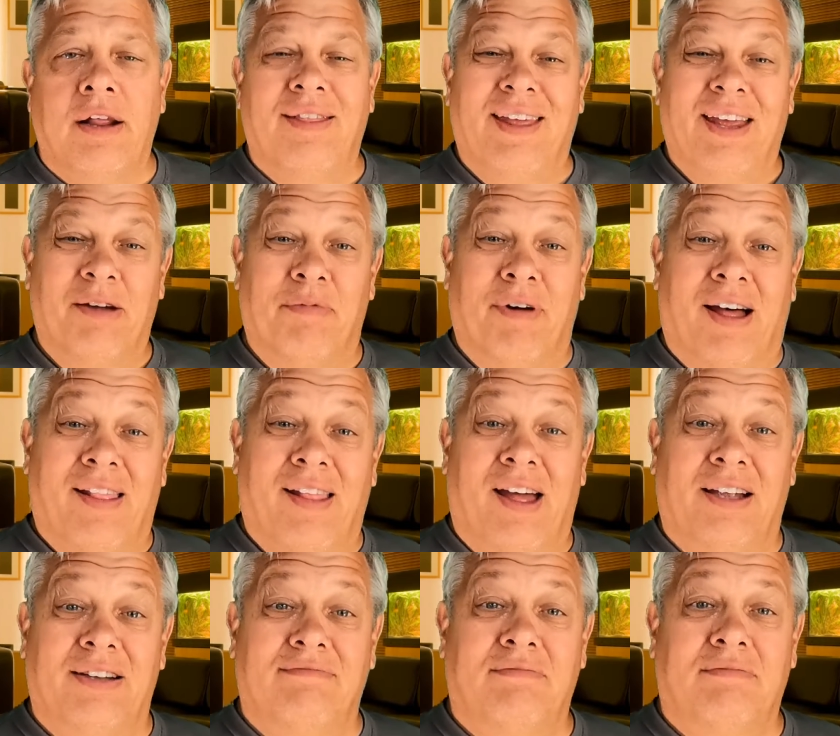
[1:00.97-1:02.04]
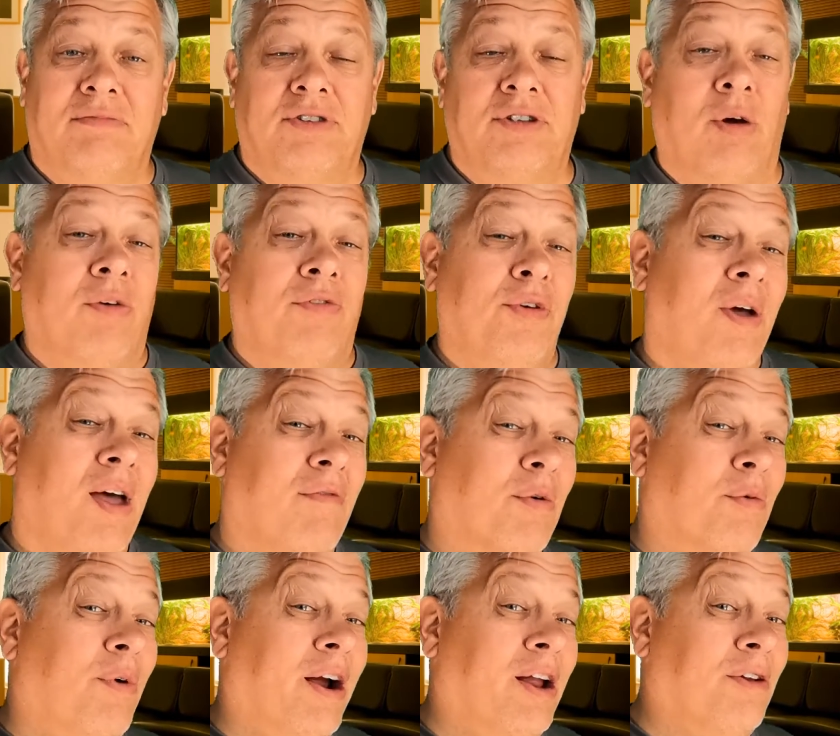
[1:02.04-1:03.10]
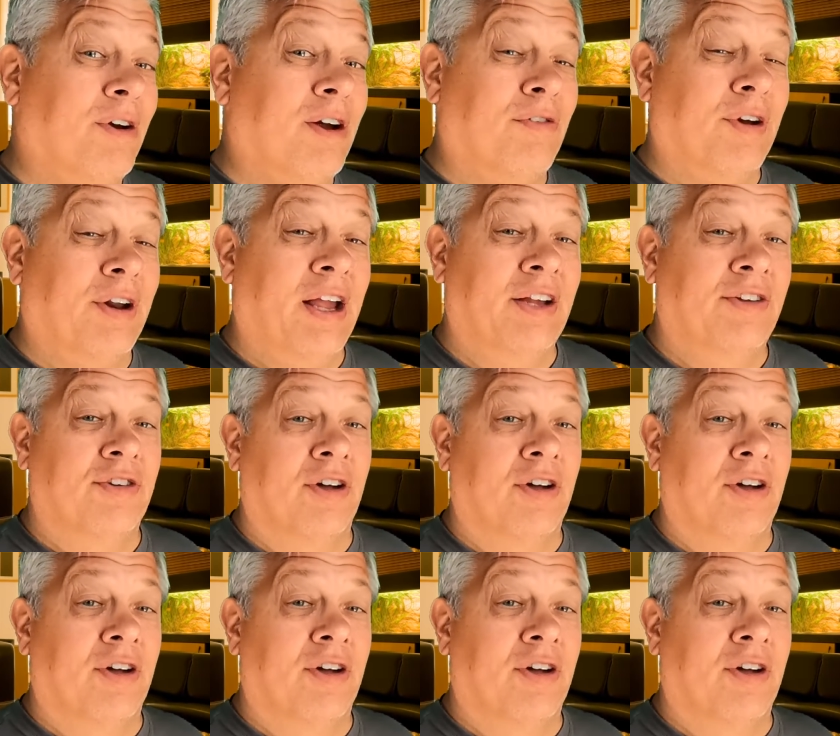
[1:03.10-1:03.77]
Think about that. So if you have a regular everyday